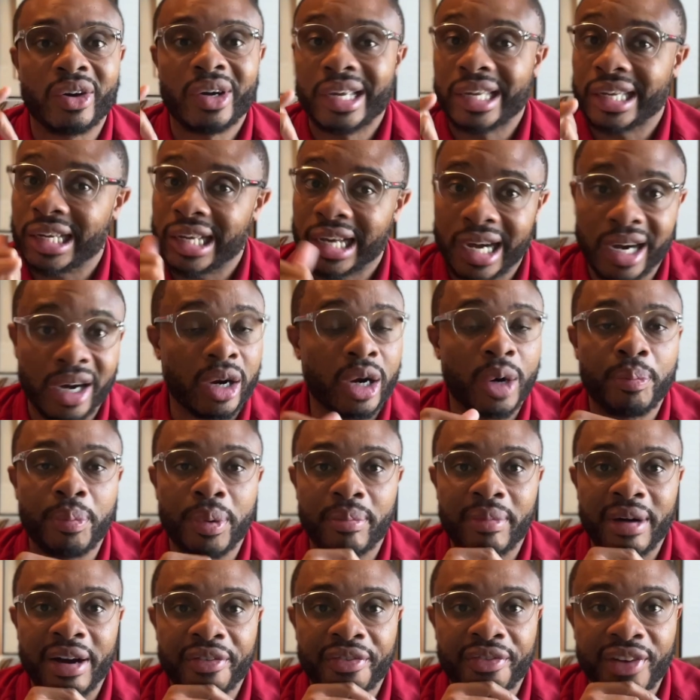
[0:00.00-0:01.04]
And he hung up
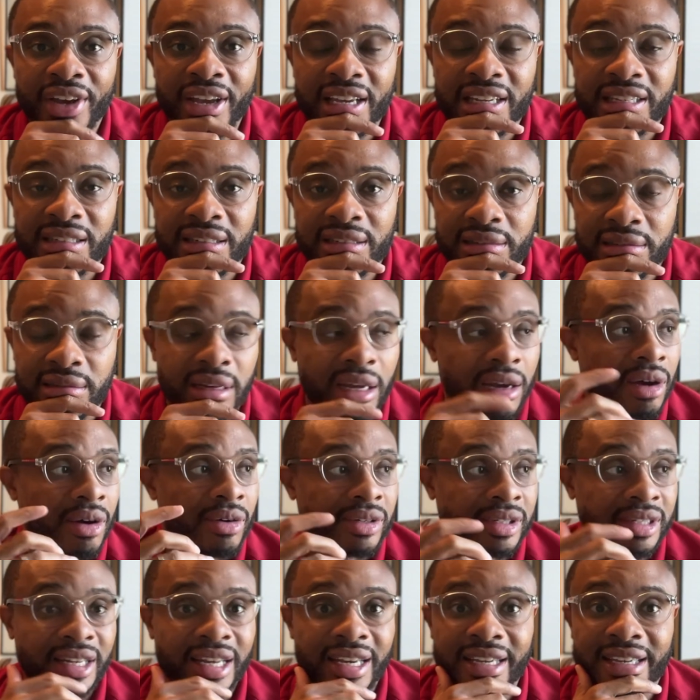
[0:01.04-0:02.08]
on my face. I
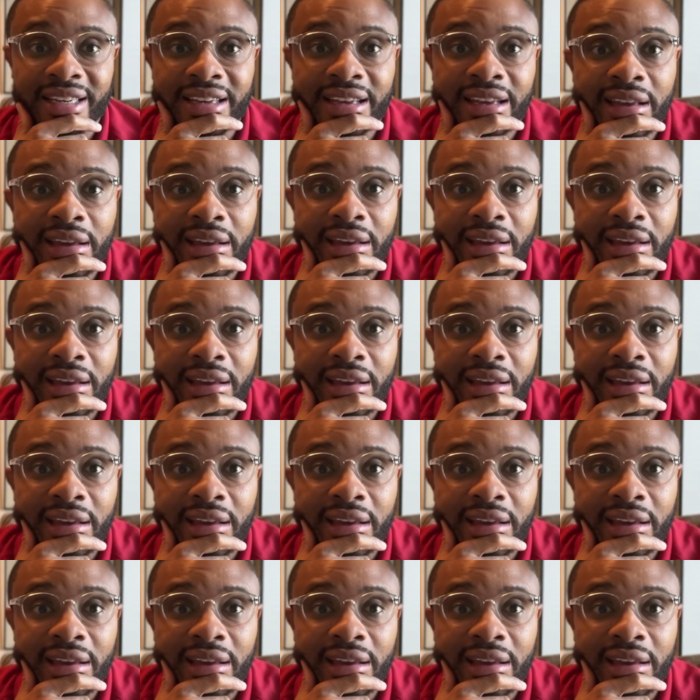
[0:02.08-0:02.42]
was like,